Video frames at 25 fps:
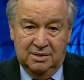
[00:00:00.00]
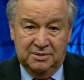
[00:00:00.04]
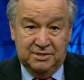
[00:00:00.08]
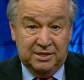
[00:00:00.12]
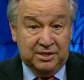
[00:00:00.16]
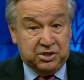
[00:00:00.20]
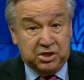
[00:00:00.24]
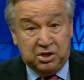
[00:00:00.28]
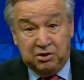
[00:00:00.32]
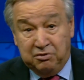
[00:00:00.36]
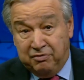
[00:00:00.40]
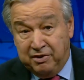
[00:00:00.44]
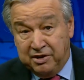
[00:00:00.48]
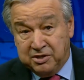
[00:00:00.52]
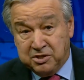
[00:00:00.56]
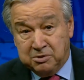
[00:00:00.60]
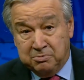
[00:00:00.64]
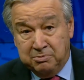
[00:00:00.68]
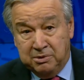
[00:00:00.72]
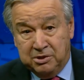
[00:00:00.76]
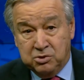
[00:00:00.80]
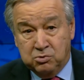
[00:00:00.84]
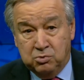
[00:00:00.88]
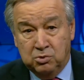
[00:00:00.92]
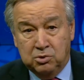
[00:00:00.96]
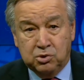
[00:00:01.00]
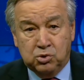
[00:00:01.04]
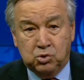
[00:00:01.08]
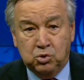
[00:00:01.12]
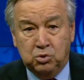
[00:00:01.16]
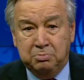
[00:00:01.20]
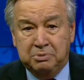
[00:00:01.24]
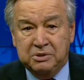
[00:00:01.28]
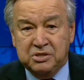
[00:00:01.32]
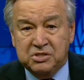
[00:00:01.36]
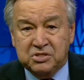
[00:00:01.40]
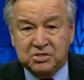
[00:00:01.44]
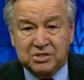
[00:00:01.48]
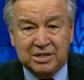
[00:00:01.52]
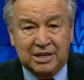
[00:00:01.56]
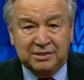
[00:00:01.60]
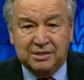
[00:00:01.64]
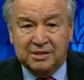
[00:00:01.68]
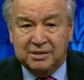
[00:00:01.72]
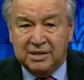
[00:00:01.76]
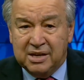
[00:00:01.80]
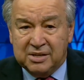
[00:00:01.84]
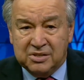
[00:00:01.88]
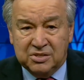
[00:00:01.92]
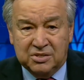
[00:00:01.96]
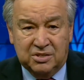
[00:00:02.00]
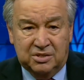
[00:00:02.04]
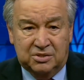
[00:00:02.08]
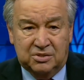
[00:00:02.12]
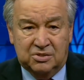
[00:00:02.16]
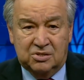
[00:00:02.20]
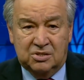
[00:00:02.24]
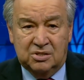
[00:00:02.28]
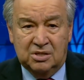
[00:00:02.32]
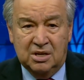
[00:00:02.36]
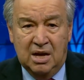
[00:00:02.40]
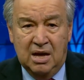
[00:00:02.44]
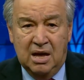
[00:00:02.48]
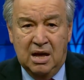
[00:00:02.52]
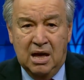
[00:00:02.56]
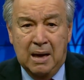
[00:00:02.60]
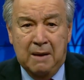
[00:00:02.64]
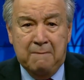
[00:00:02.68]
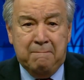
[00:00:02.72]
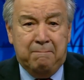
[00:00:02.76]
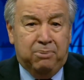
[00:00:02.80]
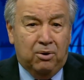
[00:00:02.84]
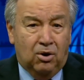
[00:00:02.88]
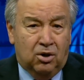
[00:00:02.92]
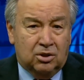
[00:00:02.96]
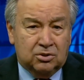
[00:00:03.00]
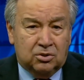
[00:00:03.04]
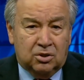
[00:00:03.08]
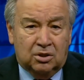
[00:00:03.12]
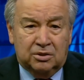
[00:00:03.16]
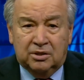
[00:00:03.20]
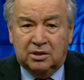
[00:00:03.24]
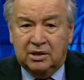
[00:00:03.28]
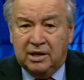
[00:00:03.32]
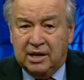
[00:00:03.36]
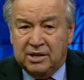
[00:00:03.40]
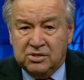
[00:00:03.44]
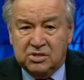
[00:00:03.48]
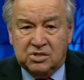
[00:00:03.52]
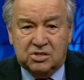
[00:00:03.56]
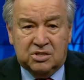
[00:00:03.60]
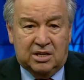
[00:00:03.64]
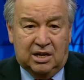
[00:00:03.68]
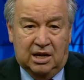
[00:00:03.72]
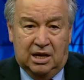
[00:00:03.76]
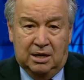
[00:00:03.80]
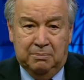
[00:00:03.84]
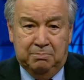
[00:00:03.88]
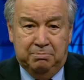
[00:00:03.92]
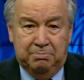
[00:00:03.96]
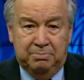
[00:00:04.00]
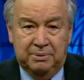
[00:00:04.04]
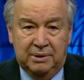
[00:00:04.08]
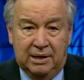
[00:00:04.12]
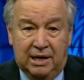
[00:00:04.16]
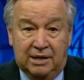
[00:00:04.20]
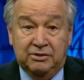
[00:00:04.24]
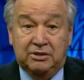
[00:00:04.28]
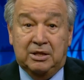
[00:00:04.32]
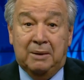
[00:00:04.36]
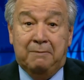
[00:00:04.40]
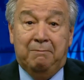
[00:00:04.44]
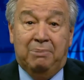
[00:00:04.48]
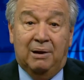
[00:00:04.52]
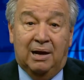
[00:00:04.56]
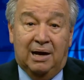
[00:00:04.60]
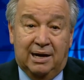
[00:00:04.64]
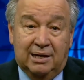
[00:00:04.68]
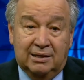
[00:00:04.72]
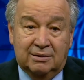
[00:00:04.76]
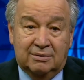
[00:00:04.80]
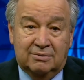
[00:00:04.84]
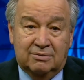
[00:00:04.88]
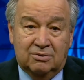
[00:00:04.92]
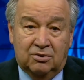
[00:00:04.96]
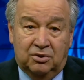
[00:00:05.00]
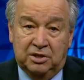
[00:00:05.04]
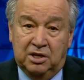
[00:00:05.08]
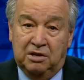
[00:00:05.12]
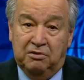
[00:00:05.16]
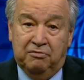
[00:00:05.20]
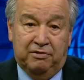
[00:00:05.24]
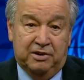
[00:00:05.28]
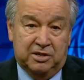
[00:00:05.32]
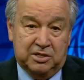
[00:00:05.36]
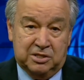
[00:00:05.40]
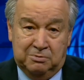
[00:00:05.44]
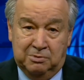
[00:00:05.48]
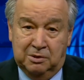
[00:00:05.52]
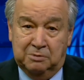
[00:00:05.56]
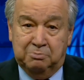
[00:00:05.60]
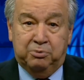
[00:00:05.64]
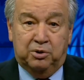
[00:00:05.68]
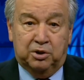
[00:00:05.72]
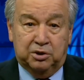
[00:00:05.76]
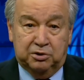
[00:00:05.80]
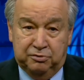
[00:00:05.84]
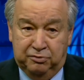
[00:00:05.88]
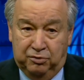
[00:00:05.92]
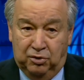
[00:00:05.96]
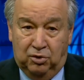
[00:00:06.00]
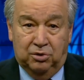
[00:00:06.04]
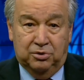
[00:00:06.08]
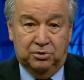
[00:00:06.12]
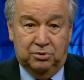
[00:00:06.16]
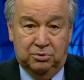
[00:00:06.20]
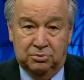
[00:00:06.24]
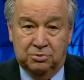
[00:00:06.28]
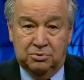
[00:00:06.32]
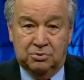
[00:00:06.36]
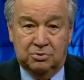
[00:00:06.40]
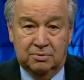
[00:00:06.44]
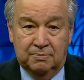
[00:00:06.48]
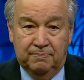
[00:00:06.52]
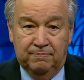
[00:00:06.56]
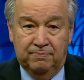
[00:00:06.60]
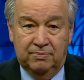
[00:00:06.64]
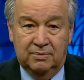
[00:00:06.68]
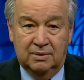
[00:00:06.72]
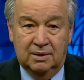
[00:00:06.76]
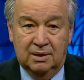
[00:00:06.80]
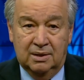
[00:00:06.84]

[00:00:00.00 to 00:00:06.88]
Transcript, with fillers: Such investments will soon be stranded assets, a blot on the landscape and a blight on investment portfolios.